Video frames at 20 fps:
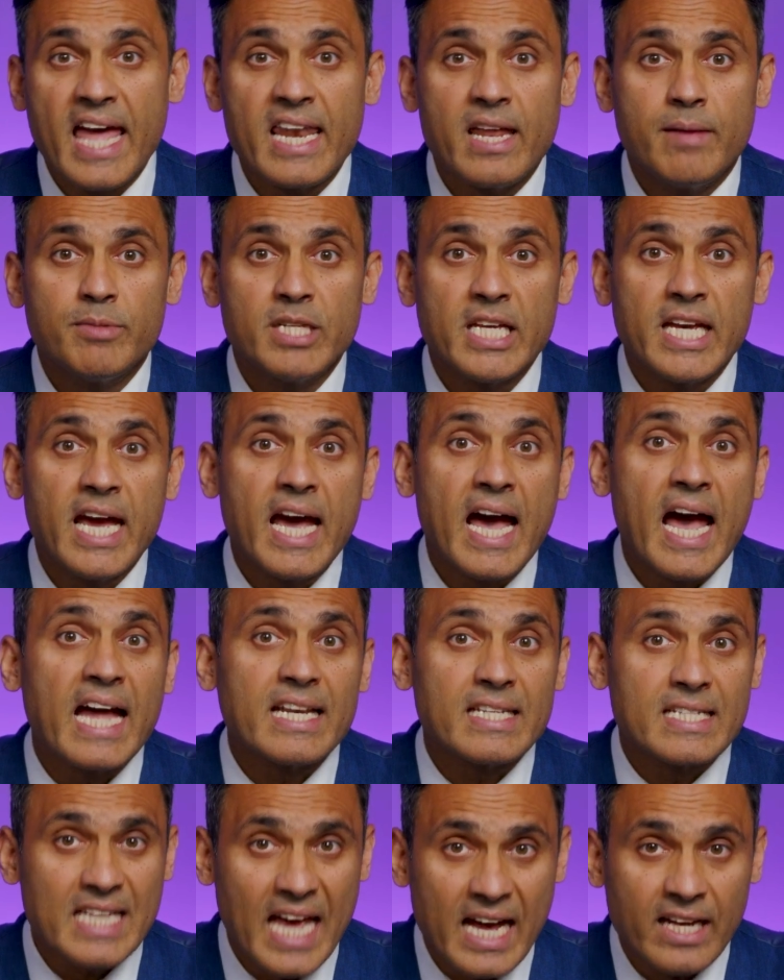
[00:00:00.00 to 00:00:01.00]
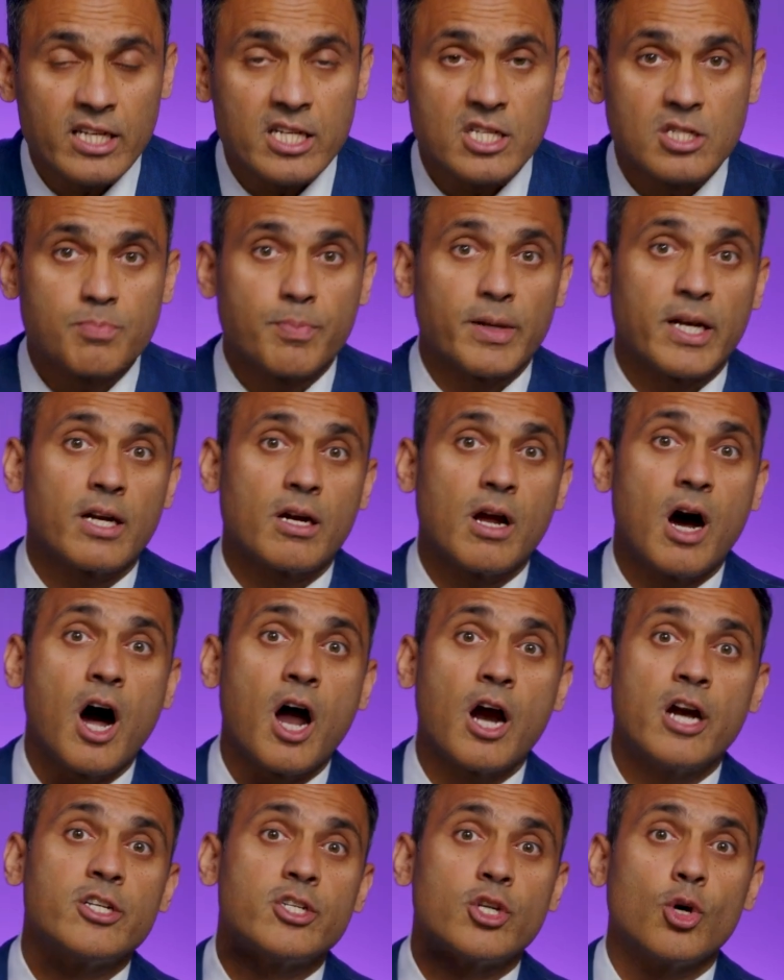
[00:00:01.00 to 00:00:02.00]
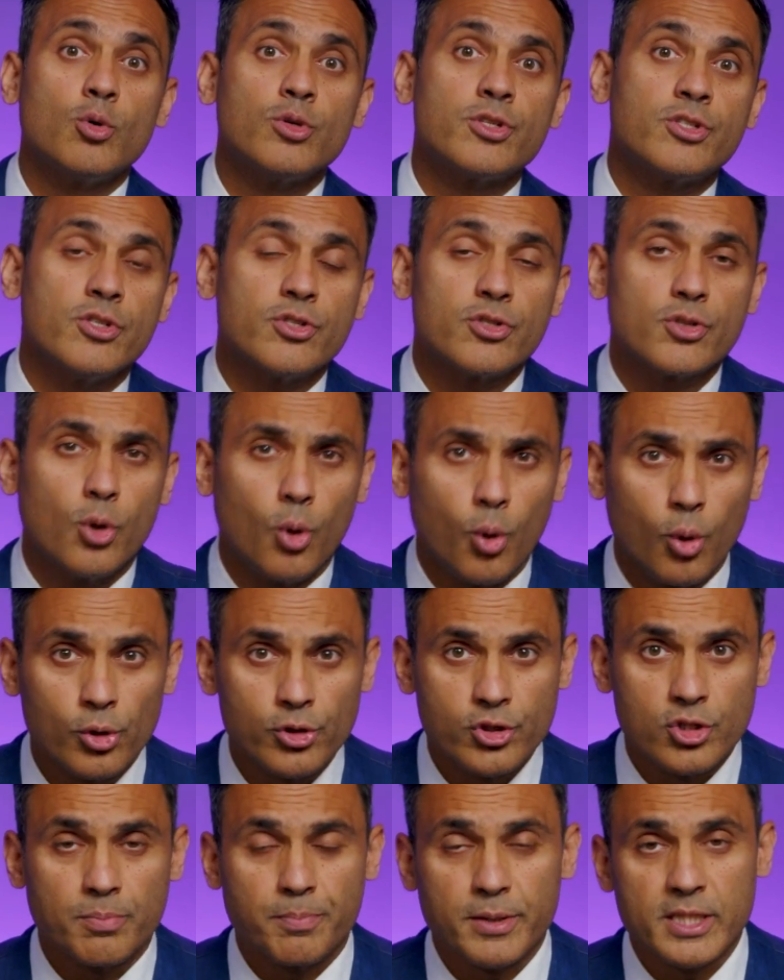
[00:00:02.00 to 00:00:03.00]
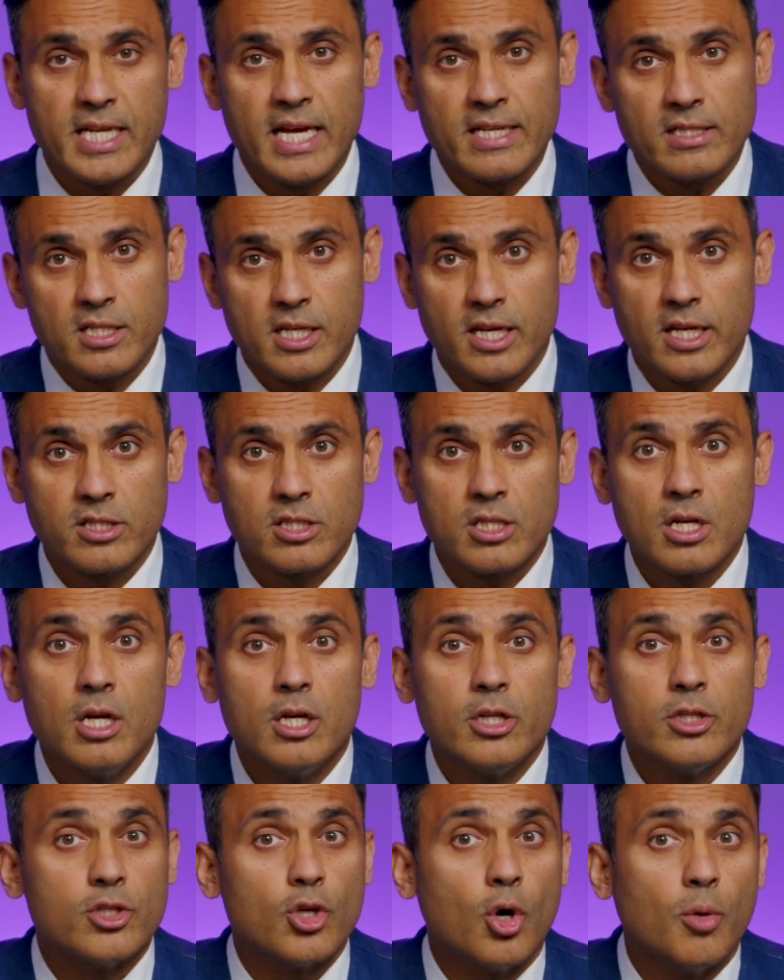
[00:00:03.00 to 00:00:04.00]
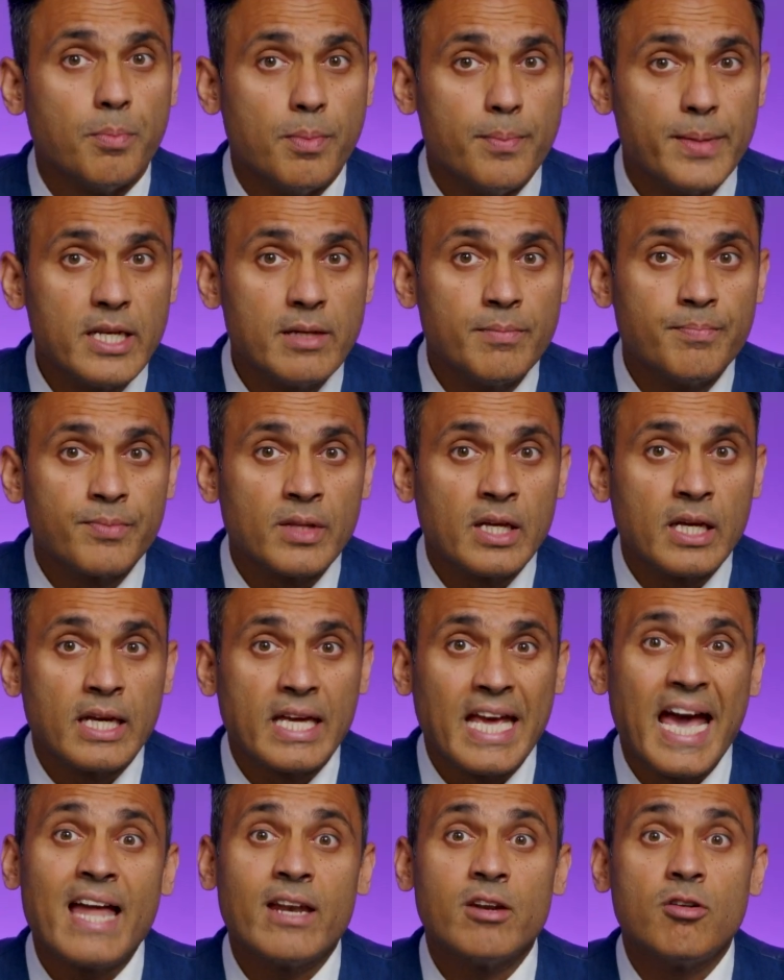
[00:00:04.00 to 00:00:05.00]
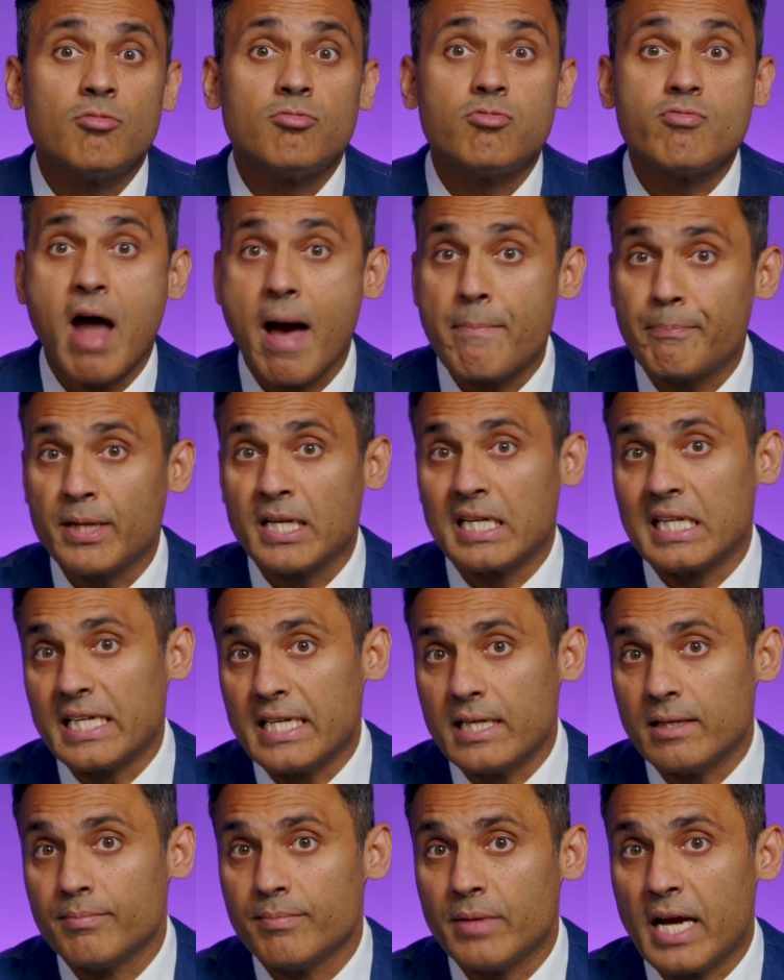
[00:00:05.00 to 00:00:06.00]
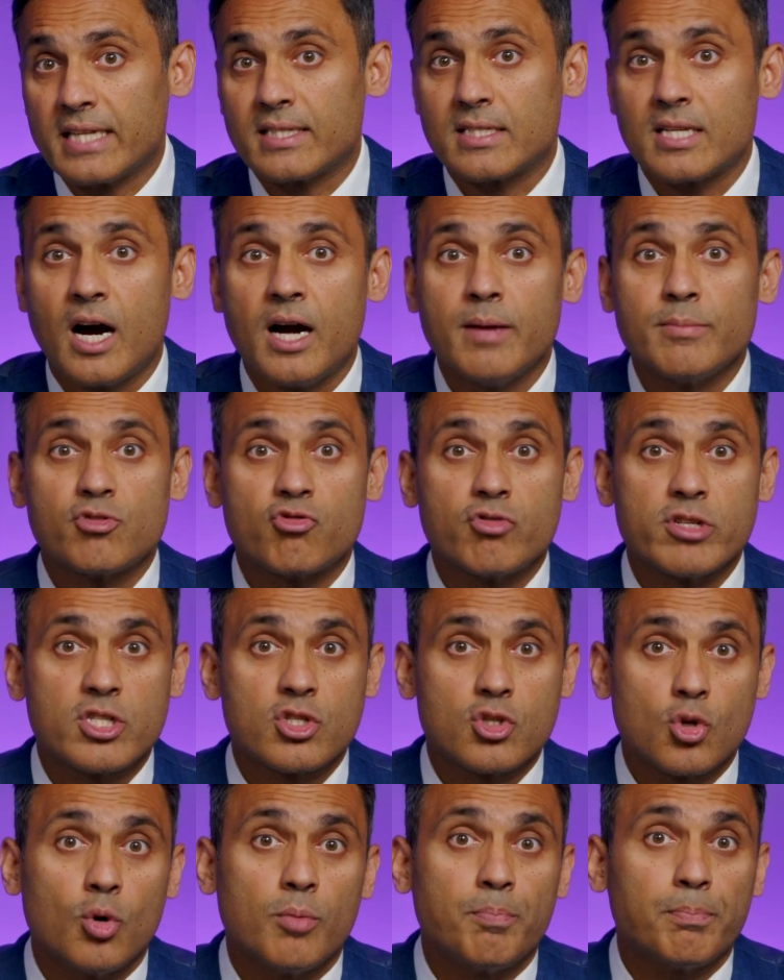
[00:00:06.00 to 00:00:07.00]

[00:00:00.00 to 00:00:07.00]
NMDA antagonist, but at higher doses also potentiates dopamine, can rapidly at times restore